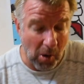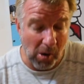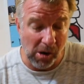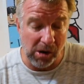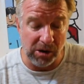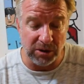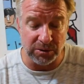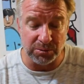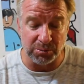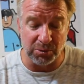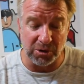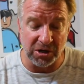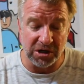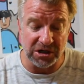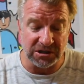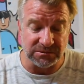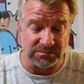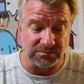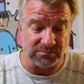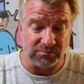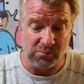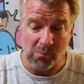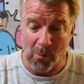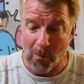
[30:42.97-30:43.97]
Oh
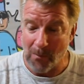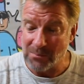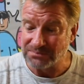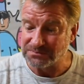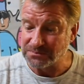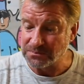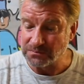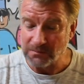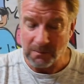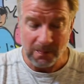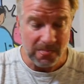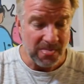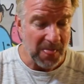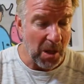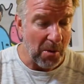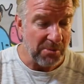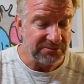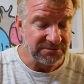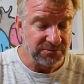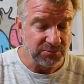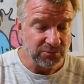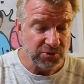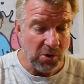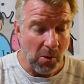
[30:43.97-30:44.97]
boy.
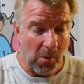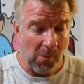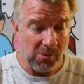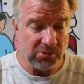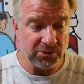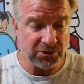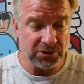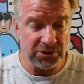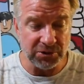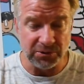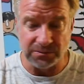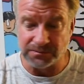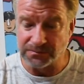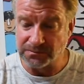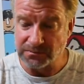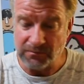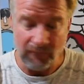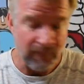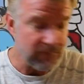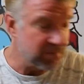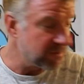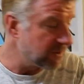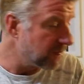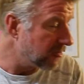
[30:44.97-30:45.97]
Woo!
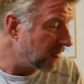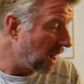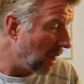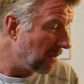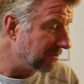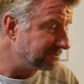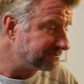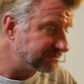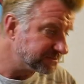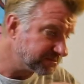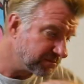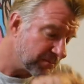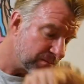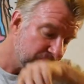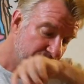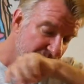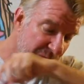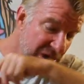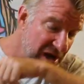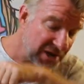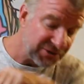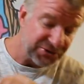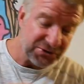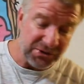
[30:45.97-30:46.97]

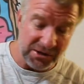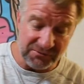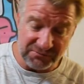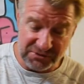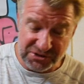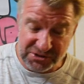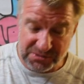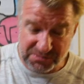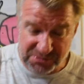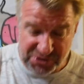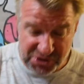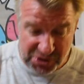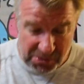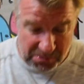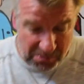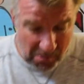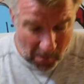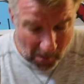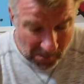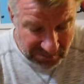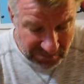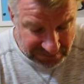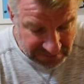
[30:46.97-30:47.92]
No, I was going for some soup.